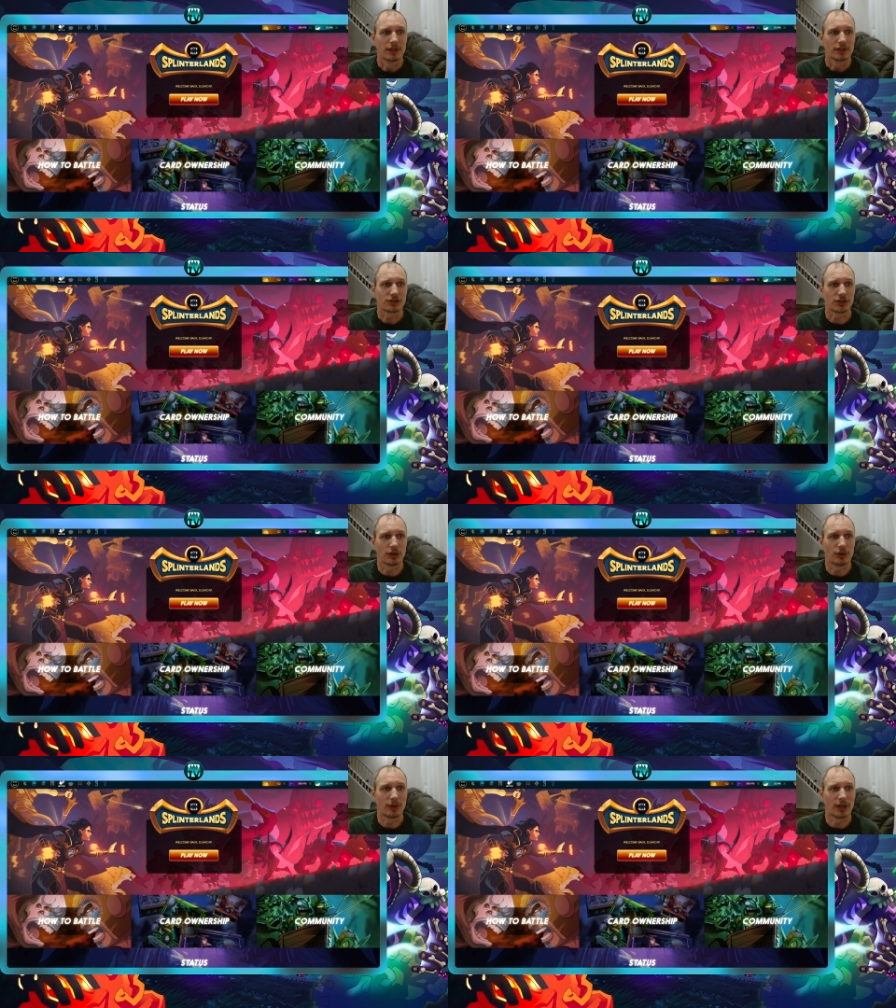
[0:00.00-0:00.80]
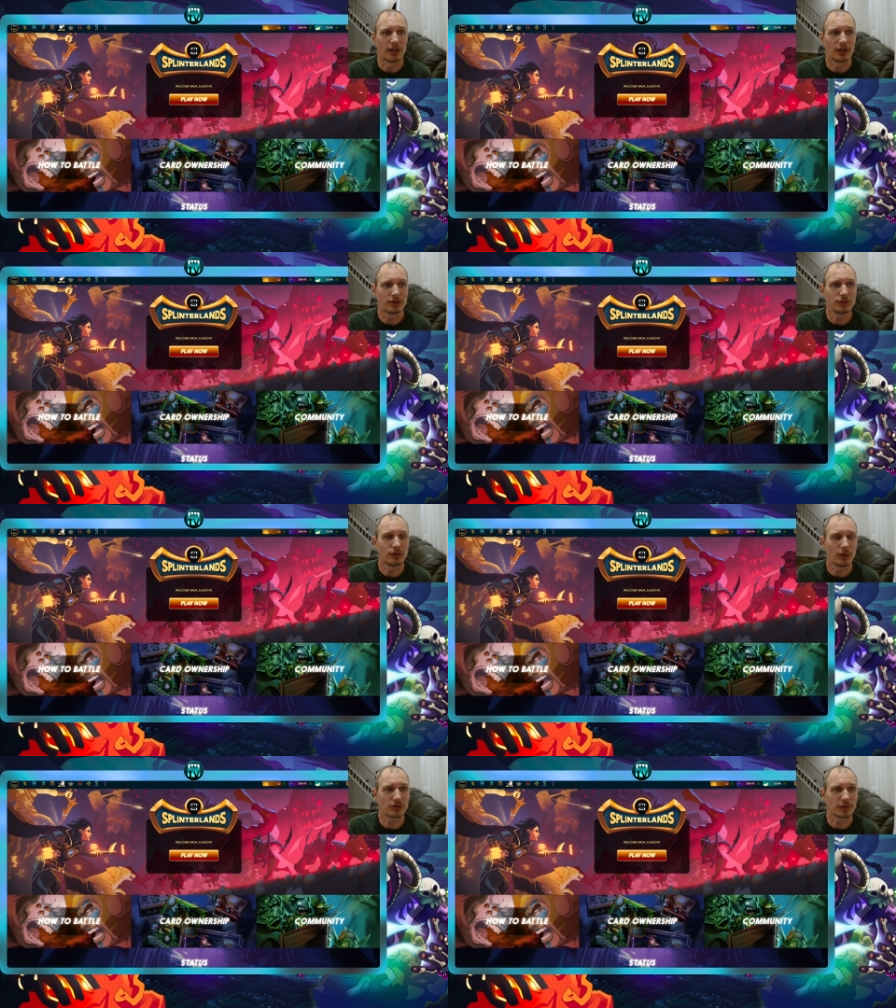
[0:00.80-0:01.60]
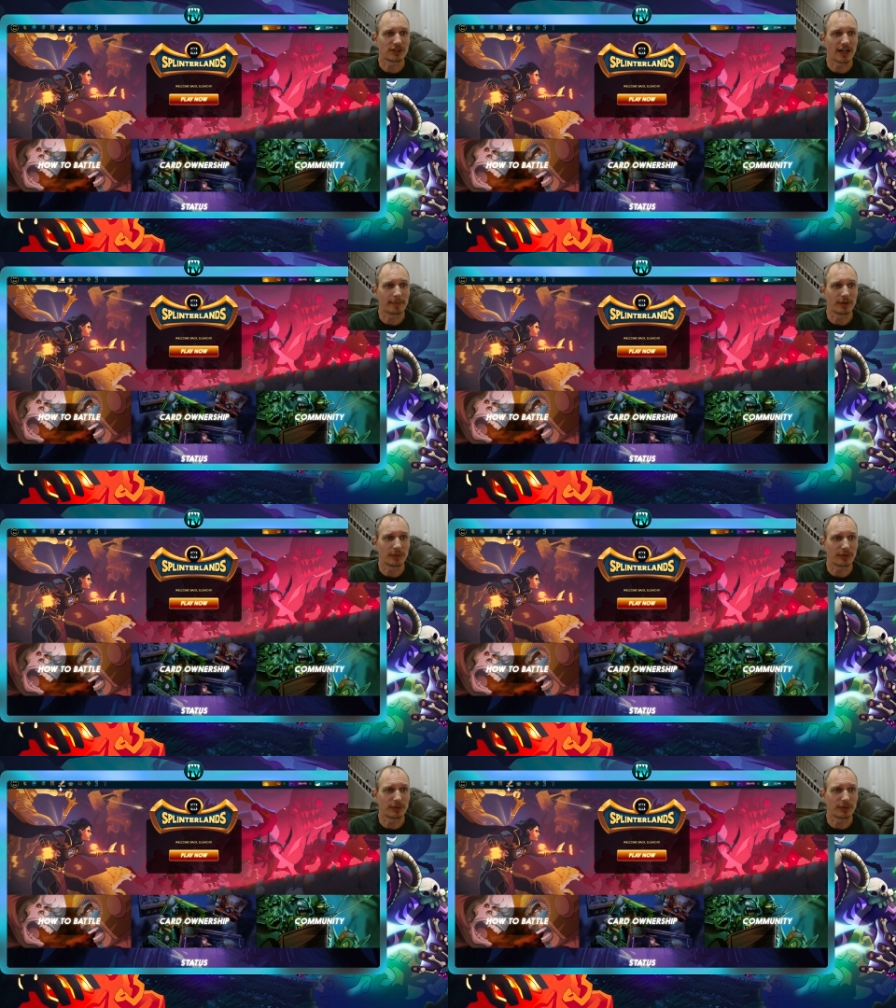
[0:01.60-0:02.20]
So uh, who knows what's happening with